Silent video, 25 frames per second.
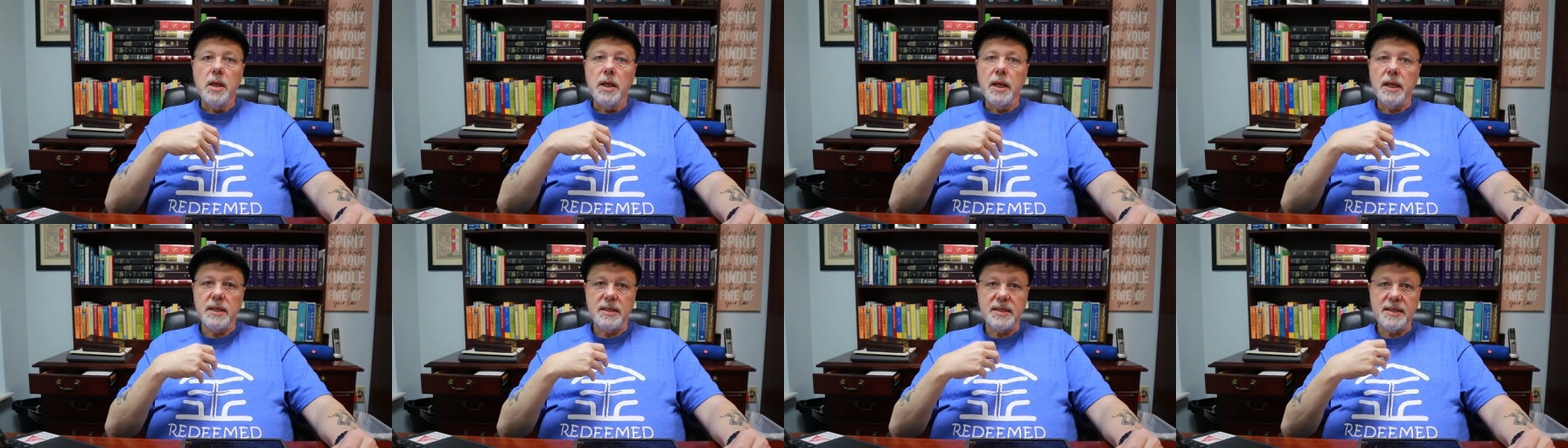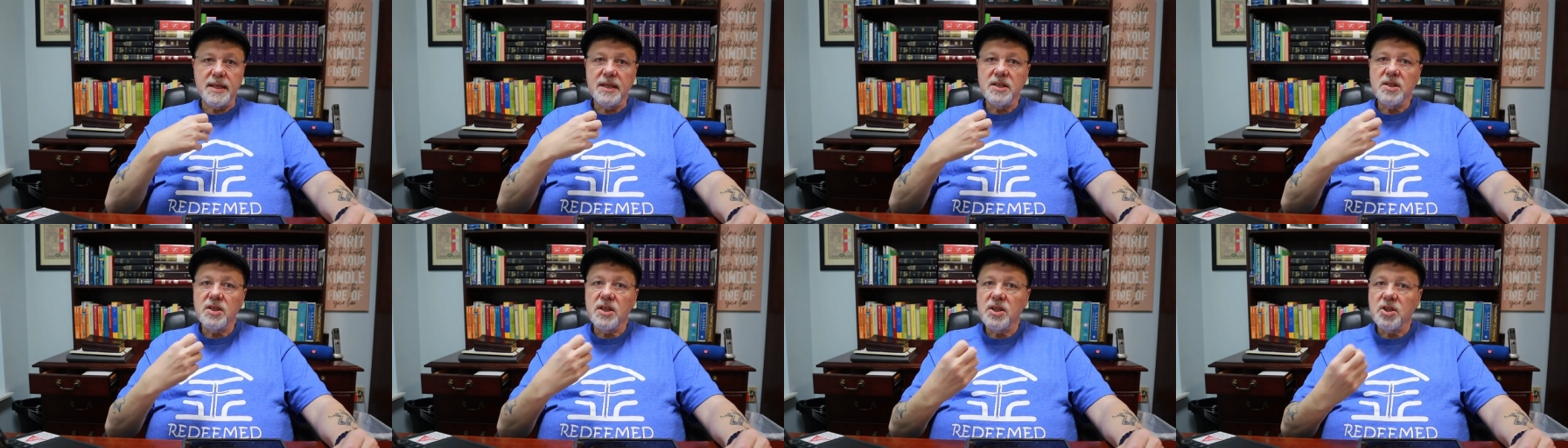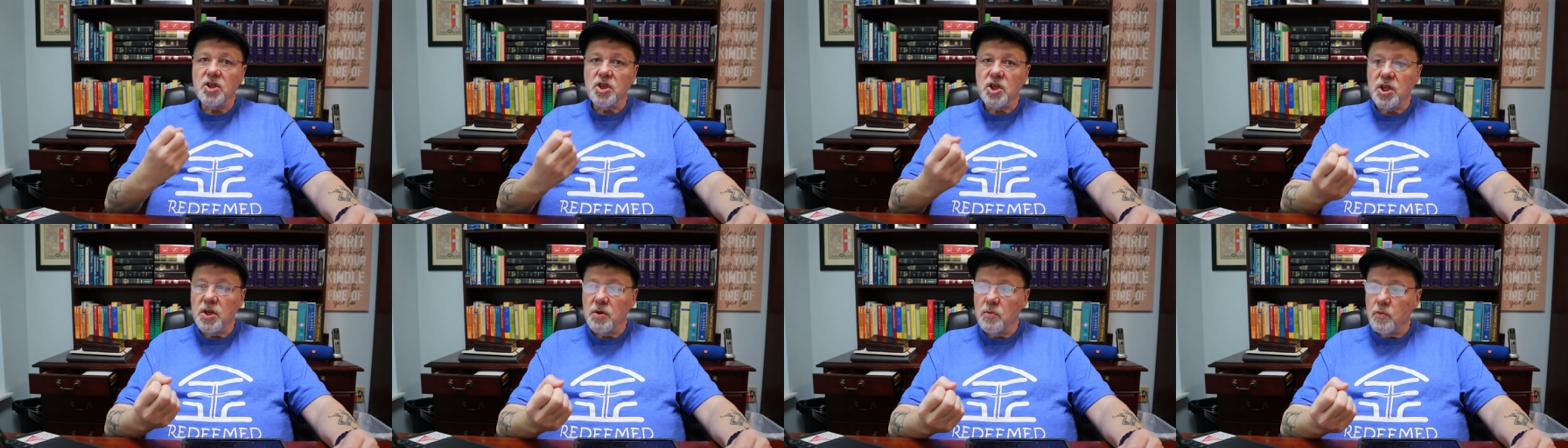It says
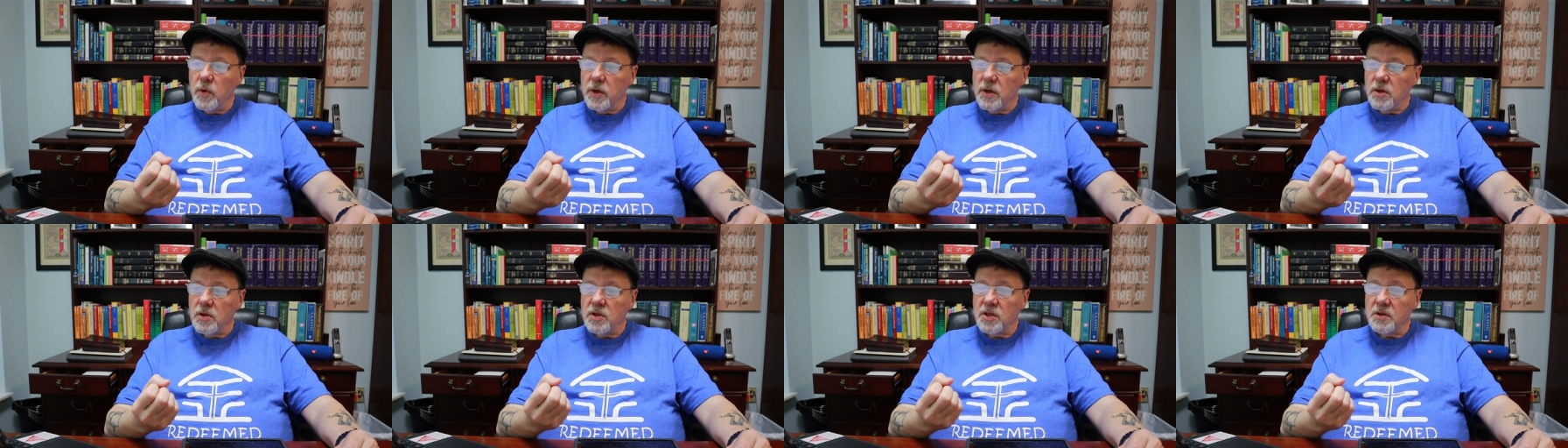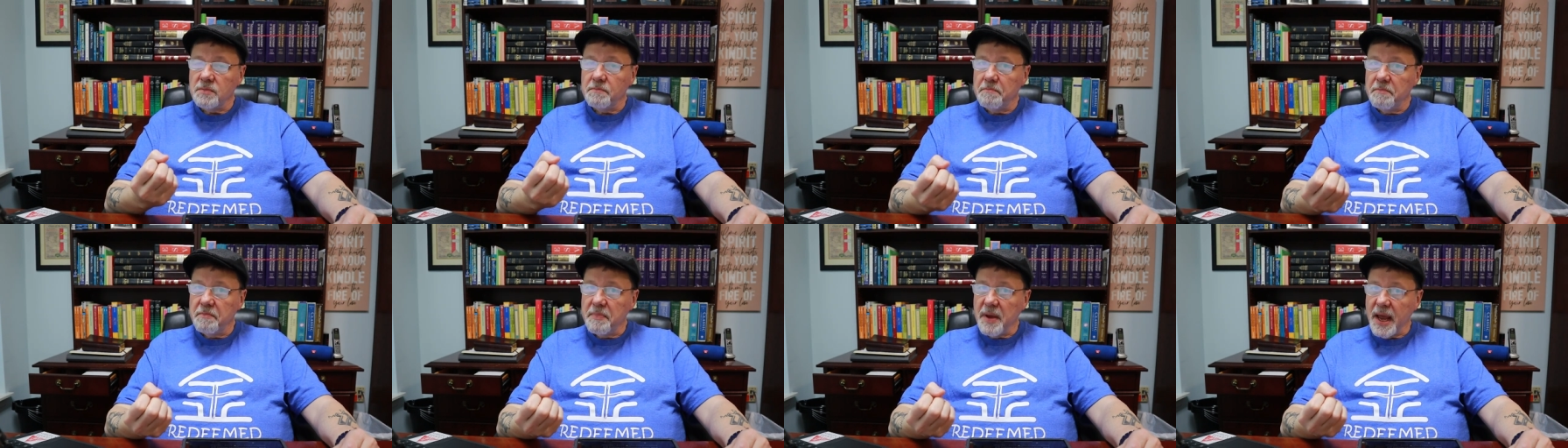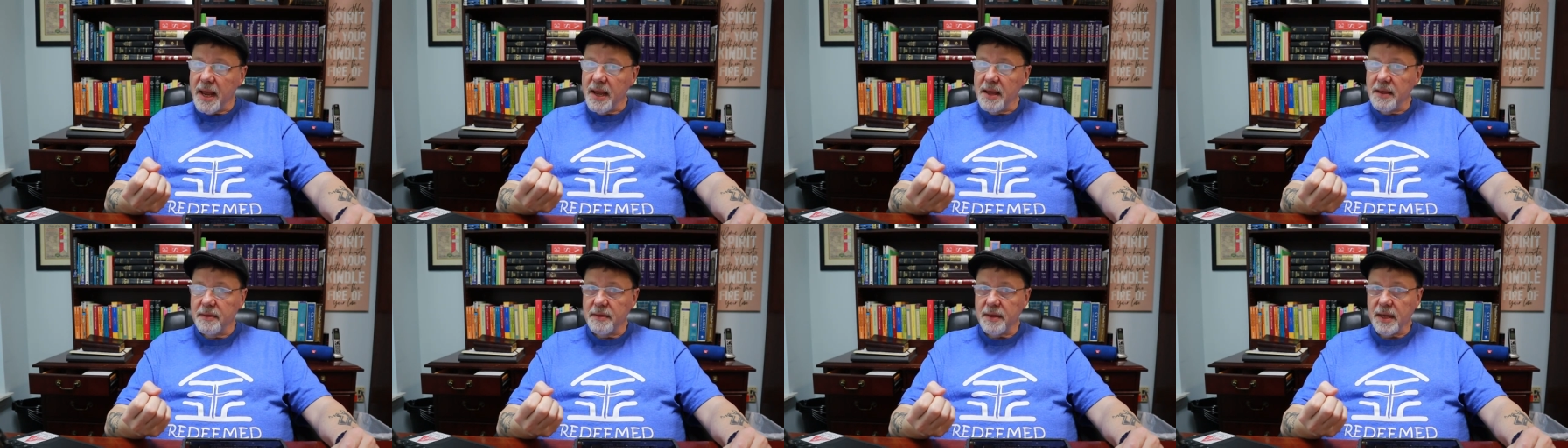that she was
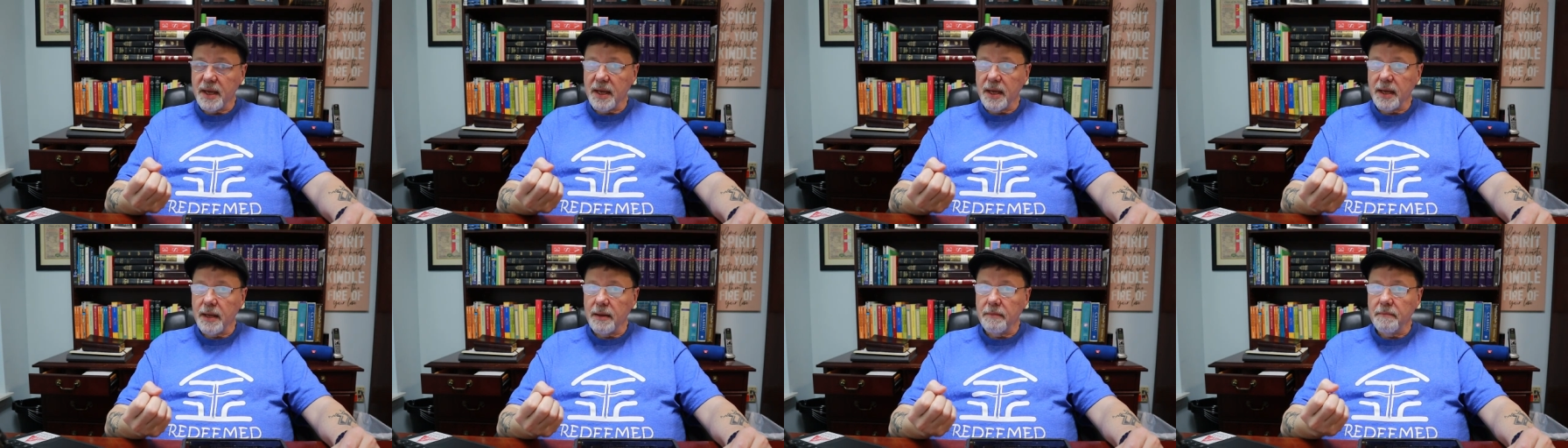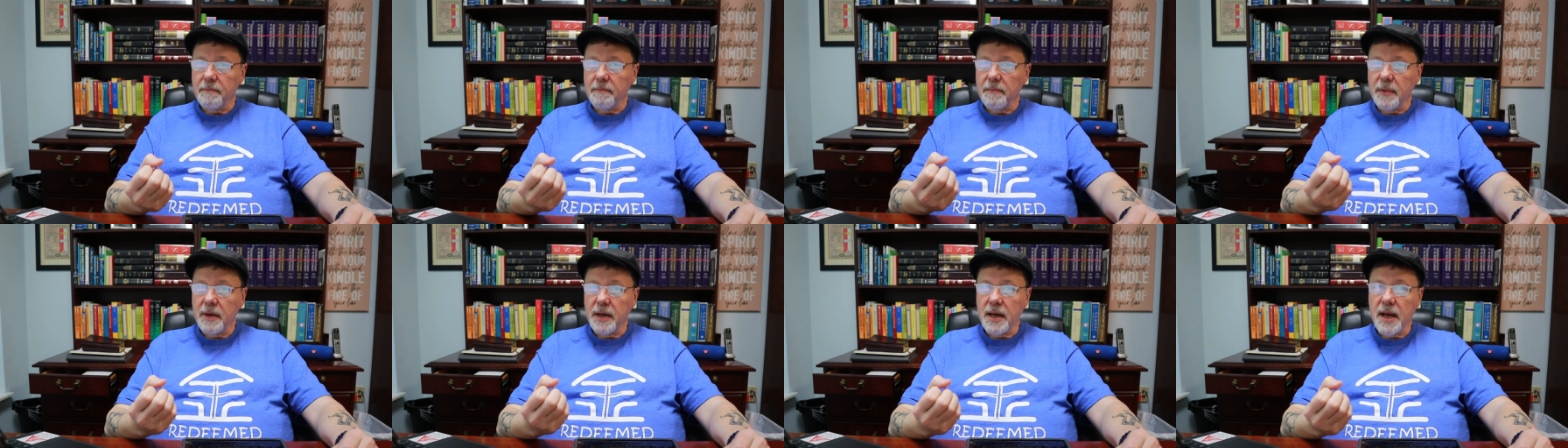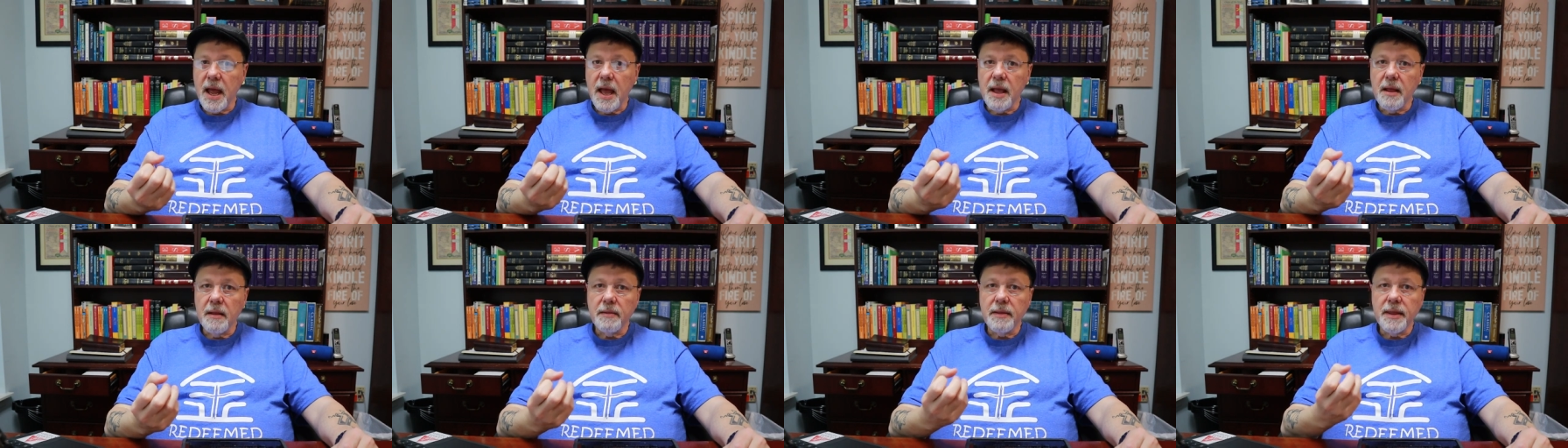bathing.
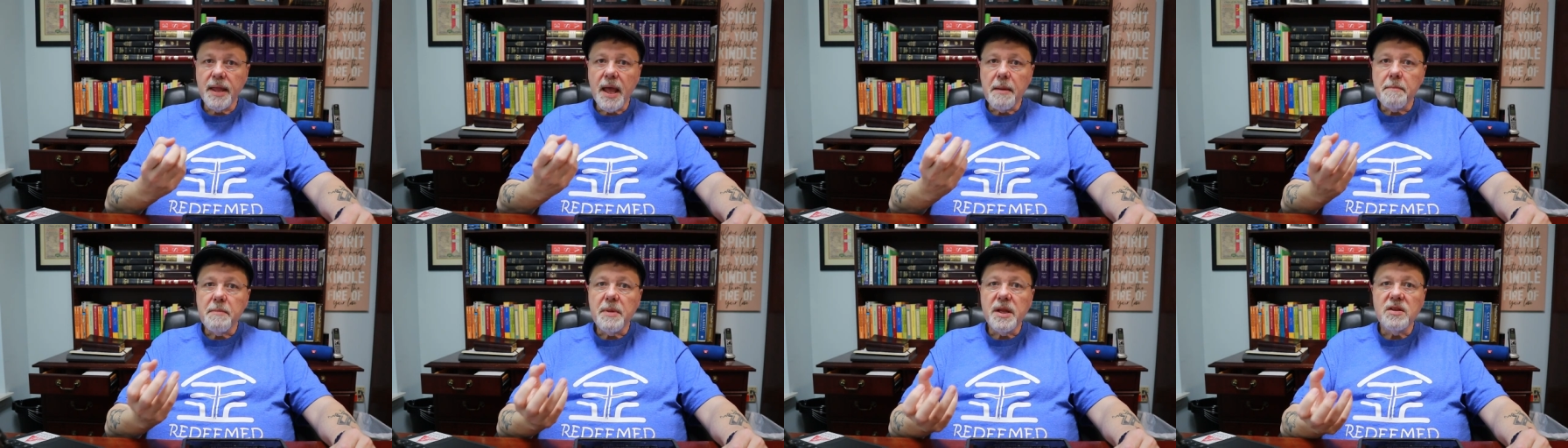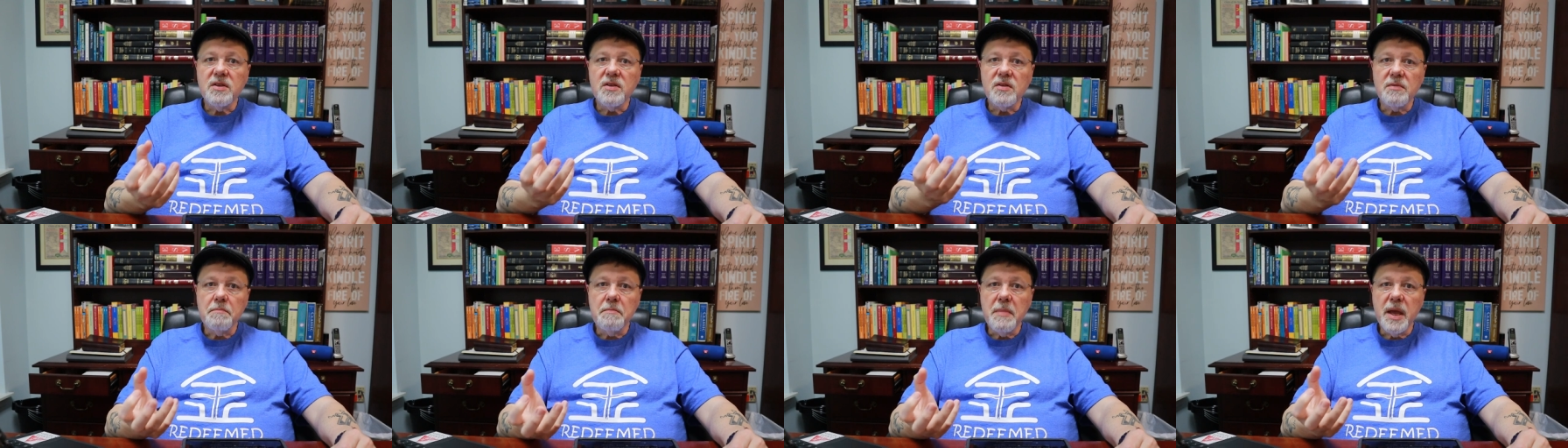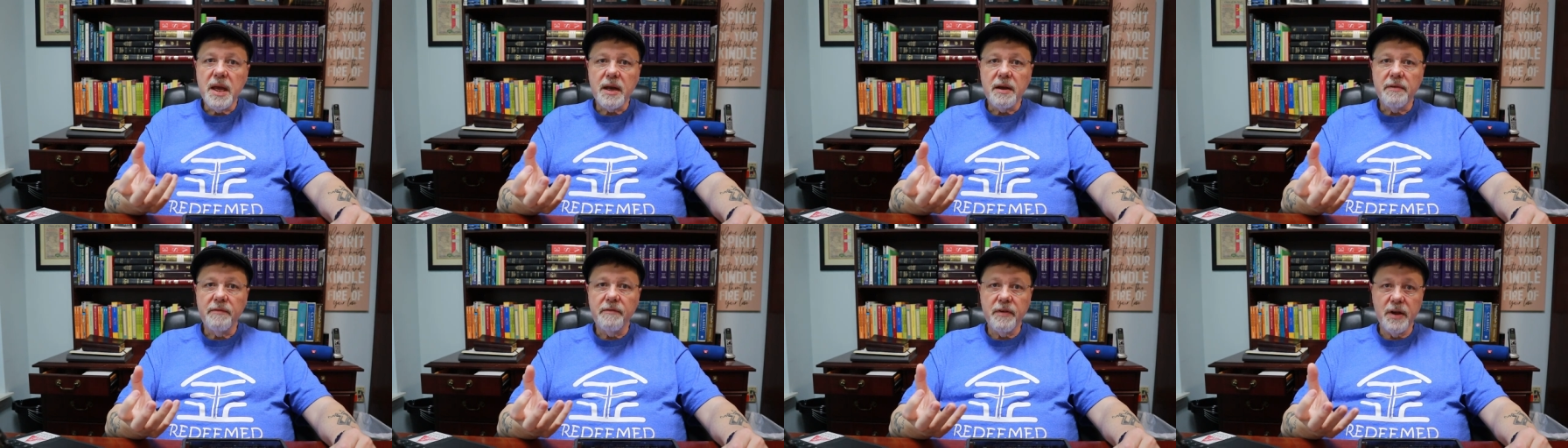Now, that means a
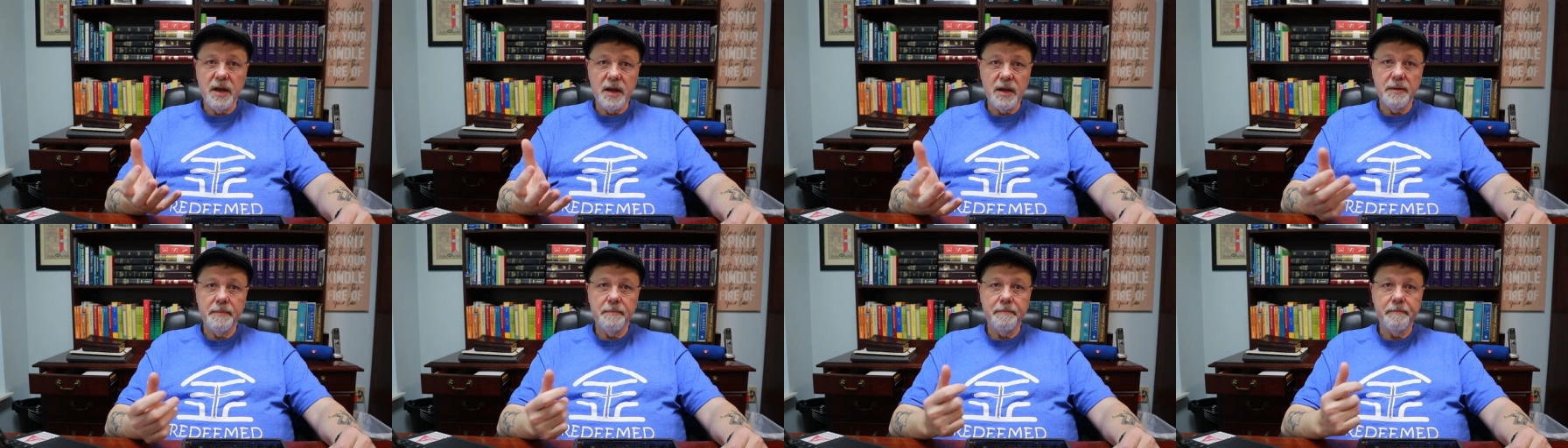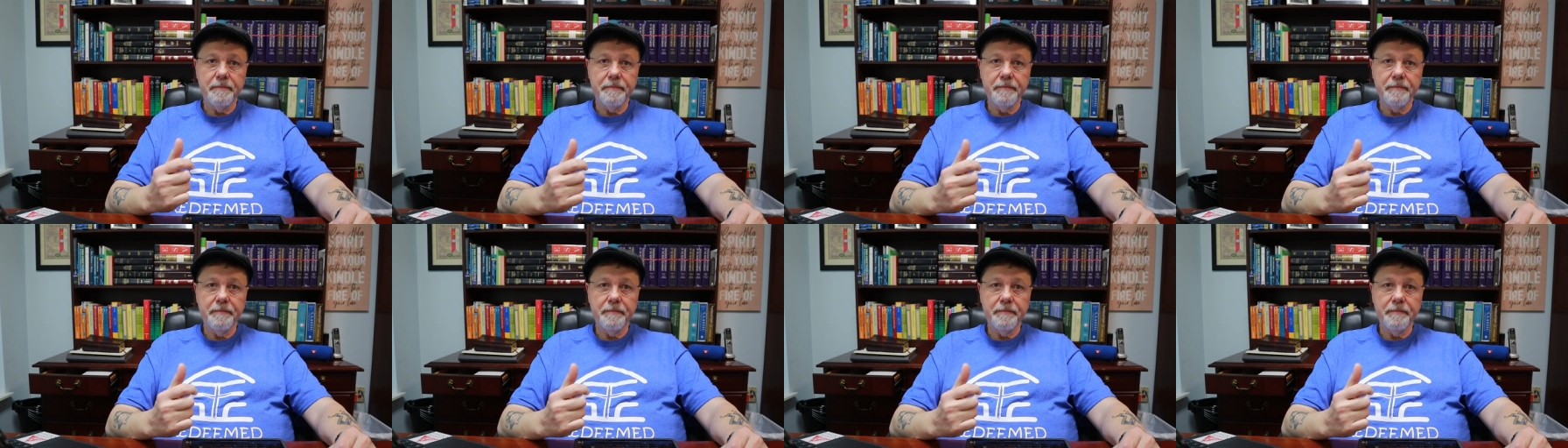mikvah.